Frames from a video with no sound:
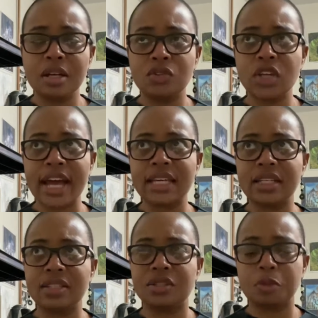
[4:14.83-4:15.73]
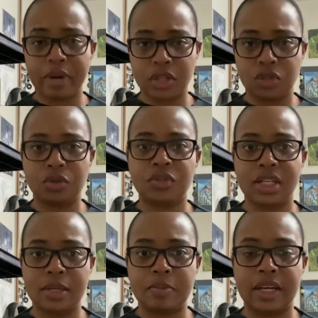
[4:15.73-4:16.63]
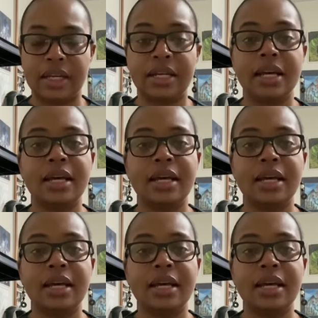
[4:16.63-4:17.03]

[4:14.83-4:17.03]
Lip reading: Jackie's Special Tea Blend,